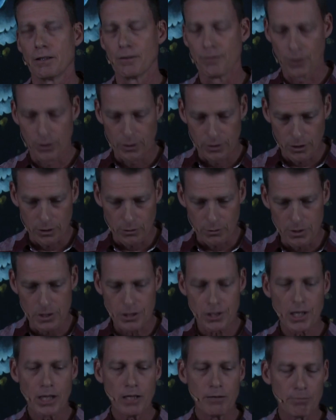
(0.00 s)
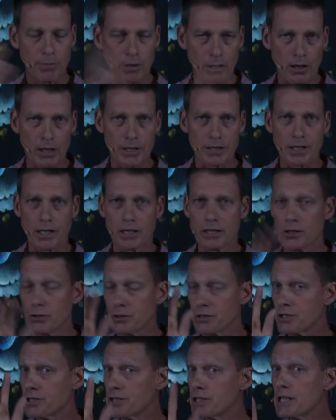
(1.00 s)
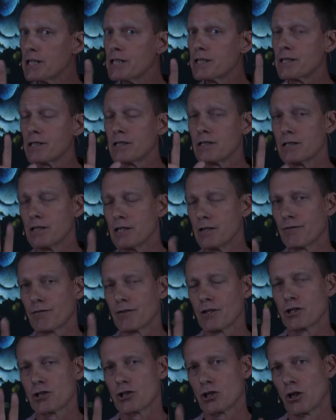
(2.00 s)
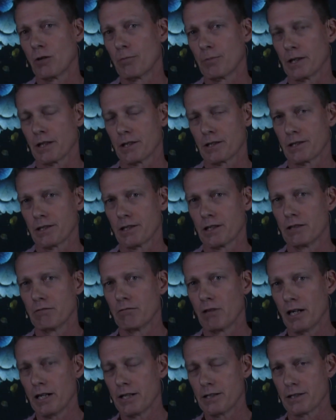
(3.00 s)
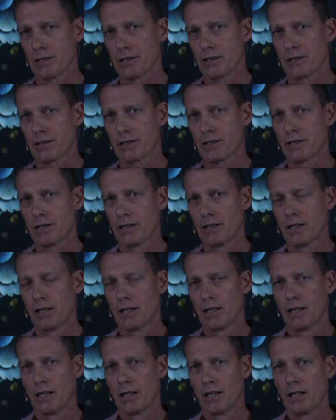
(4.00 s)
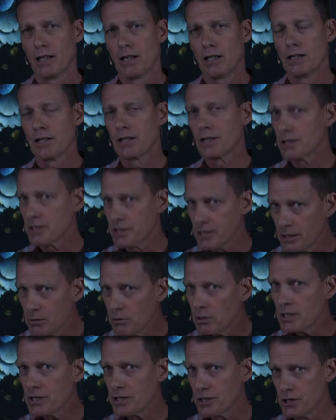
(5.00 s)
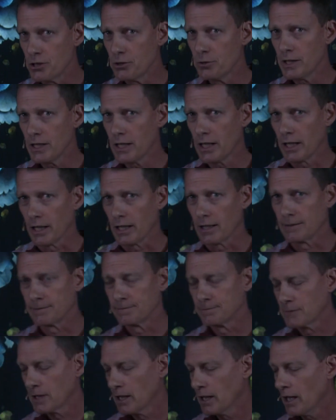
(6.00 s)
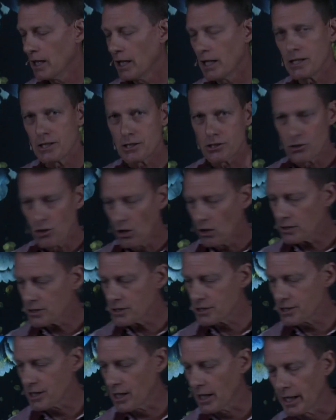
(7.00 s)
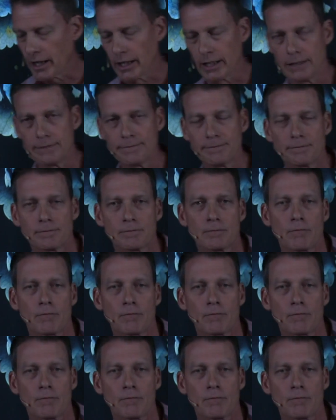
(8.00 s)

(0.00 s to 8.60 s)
You've heard that it was said, but I say to you. Six different topics that he raises. You can see what he's doing here. He's not saying,